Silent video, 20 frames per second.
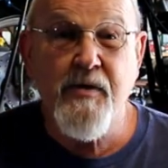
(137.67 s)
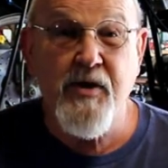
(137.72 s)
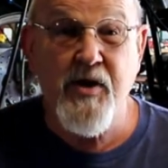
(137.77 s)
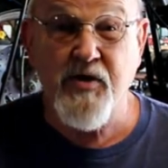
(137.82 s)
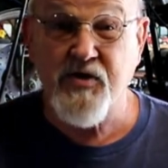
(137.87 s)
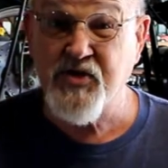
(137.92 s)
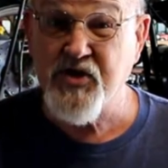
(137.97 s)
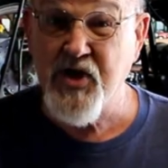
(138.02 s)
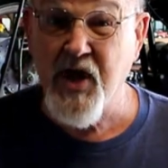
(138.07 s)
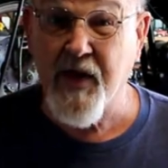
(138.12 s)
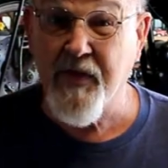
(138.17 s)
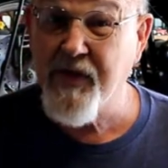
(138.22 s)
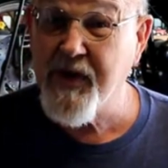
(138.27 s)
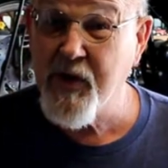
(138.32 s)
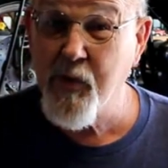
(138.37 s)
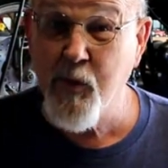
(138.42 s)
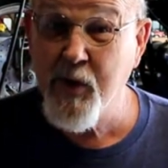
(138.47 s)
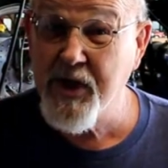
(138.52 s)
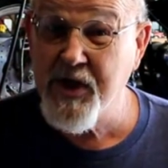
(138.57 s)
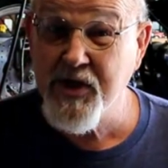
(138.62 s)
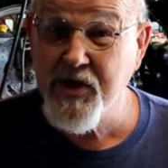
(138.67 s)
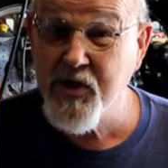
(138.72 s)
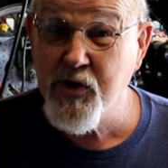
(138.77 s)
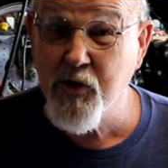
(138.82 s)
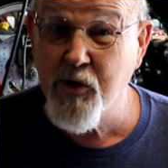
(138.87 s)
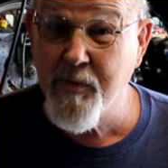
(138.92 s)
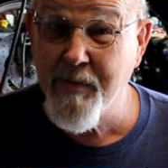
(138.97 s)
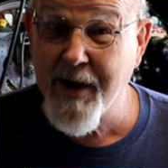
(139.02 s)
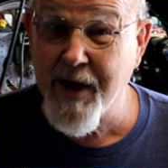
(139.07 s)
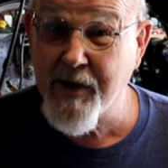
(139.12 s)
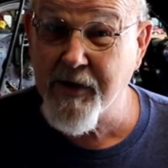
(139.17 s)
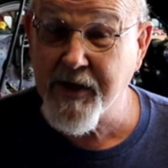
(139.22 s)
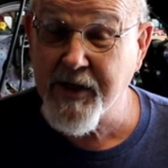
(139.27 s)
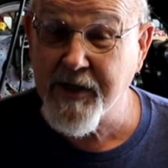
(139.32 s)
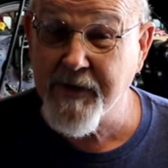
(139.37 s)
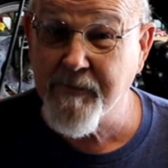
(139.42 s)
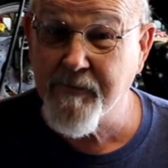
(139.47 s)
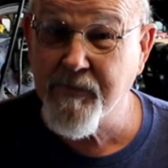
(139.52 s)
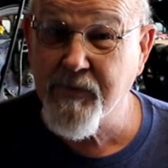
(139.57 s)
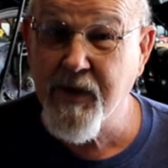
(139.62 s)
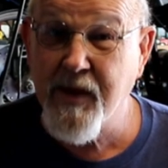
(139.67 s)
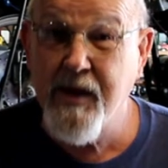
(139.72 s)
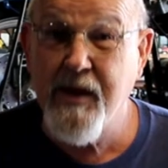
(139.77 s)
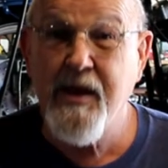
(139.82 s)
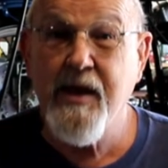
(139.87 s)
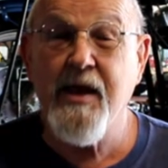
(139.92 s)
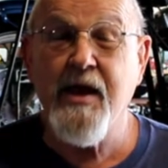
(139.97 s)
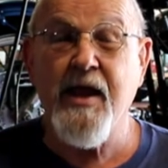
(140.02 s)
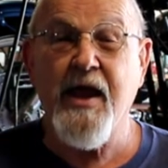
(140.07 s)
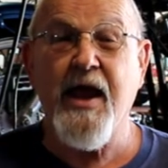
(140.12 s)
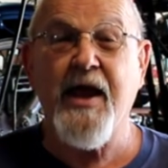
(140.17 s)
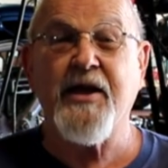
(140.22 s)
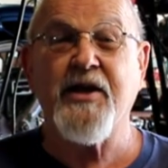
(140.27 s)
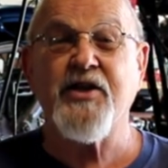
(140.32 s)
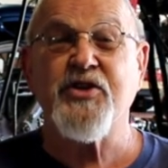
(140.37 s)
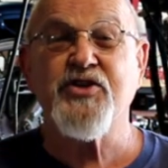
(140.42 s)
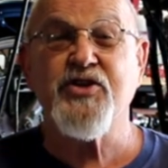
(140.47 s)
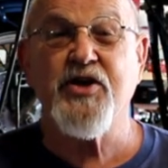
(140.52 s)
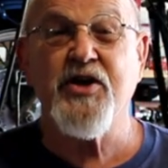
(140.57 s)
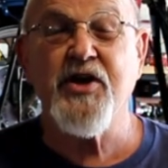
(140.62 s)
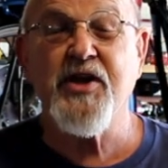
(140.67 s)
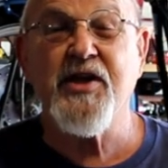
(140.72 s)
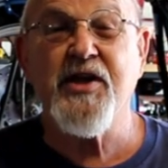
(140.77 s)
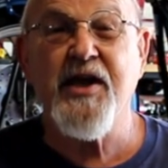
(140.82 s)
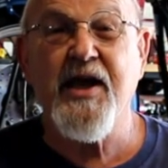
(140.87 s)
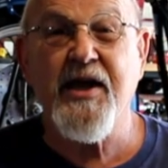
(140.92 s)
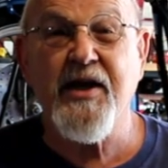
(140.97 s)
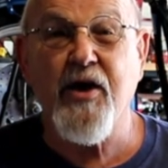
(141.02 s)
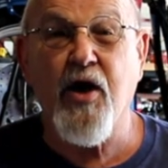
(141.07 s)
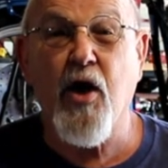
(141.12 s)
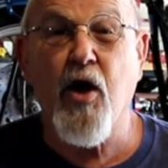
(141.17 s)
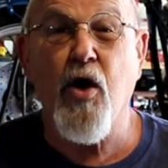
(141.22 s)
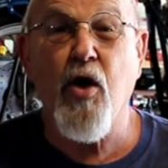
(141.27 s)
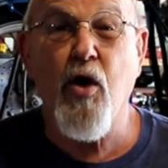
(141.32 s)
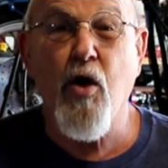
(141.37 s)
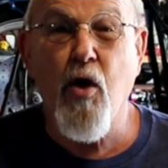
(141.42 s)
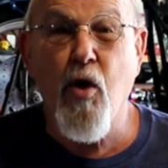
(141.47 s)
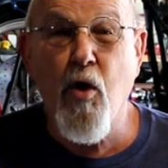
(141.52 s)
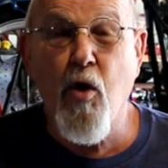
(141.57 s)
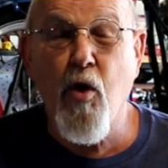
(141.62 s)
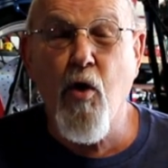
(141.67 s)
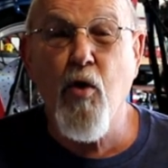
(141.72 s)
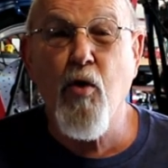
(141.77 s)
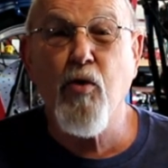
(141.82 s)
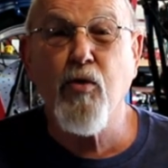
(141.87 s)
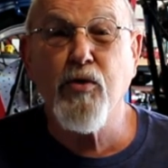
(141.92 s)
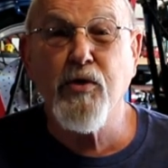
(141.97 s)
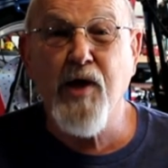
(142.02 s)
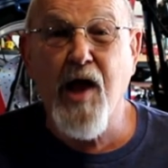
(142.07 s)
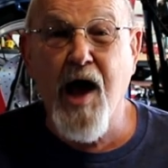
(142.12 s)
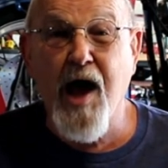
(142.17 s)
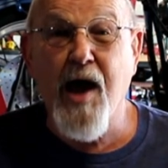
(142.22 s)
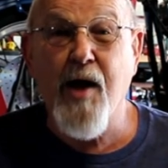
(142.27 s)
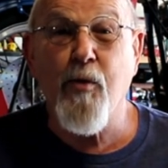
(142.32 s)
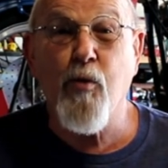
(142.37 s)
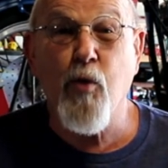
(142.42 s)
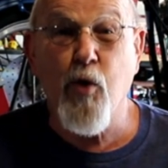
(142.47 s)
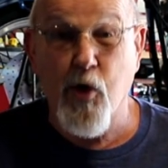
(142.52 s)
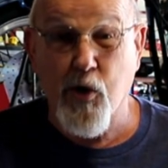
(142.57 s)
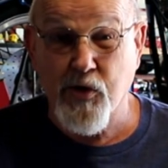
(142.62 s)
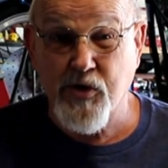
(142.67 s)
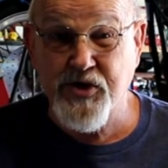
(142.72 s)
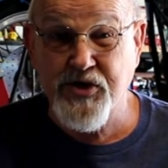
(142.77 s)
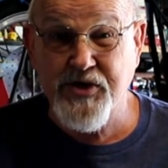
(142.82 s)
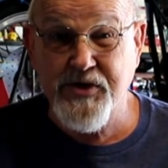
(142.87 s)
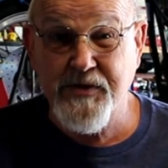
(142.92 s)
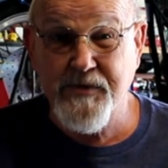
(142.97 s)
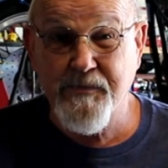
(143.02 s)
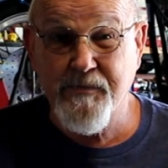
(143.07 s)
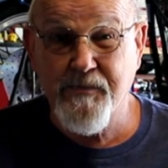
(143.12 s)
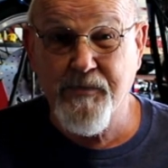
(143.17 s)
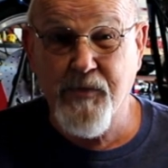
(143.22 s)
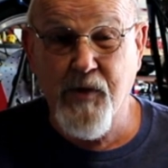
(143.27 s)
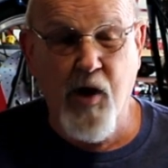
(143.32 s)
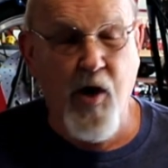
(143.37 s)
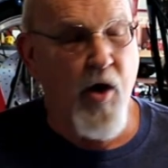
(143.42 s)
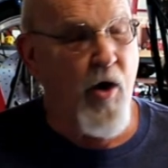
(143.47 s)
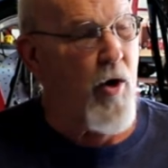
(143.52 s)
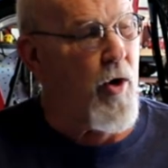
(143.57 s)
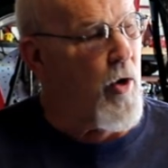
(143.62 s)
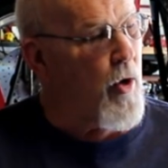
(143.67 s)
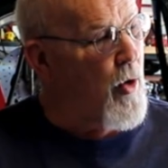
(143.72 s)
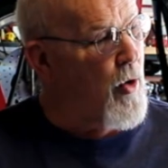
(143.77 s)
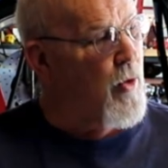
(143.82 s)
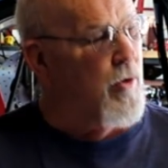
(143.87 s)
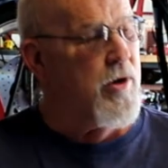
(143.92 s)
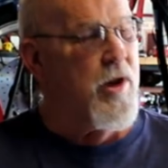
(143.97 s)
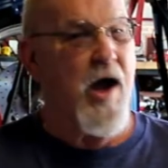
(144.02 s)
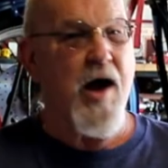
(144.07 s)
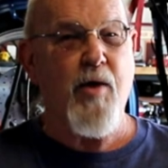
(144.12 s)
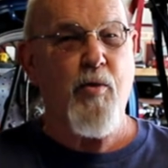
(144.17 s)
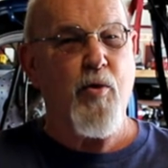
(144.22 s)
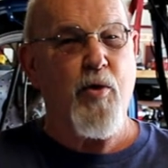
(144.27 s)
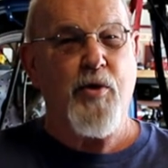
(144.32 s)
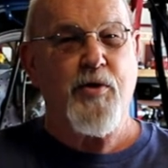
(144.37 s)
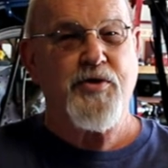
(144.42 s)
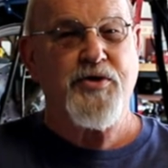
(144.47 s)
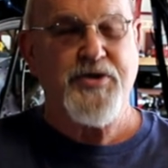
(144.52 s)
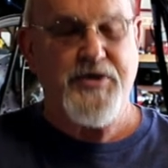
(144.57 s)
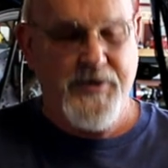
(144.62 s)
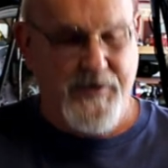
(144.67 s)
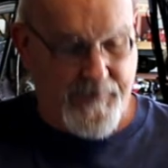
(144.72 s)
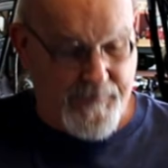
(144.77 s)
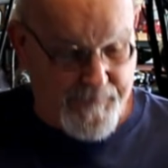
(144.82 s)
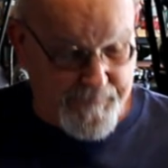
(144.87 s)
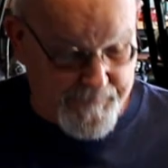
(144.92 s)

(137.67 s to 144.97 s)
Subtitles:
There's nothing we can do about it, and it's going to get a whole lot worse. A whole lot worse.